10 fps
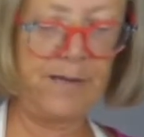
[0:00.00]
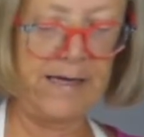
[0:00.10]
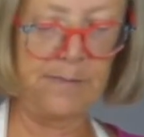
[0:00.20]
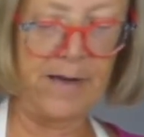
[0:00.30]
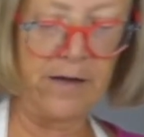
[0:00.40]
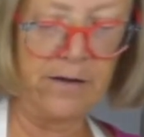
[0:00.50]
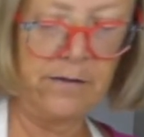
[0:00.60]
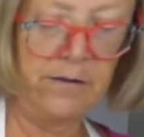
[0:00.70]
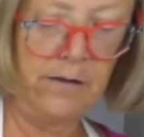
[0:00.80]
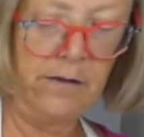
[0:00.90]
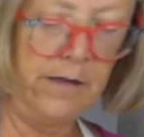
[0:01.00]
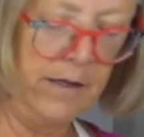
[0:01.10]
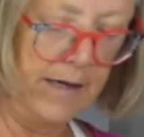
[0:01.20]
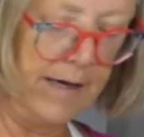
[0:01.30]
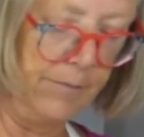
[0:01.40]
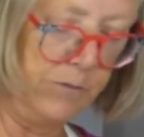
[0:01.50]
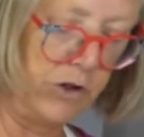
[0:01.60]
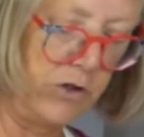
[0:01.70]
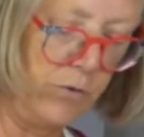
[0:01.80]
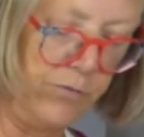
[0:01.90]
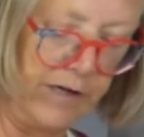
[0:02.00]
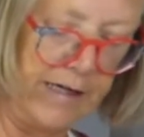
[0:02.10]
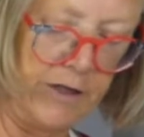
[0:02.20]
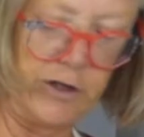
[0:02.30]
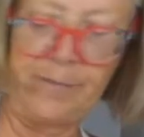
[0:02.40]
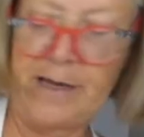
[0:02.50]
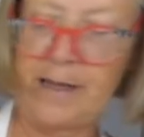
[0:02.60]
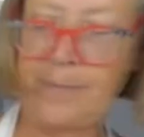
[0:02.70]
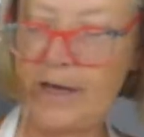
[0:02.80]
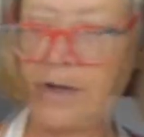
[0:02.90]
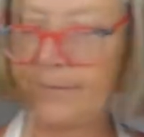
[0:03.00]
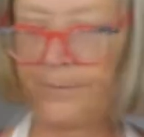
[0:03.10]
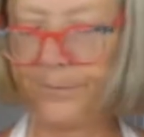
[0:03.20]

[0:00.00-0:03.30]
paper. Just ordinary kitchen paper.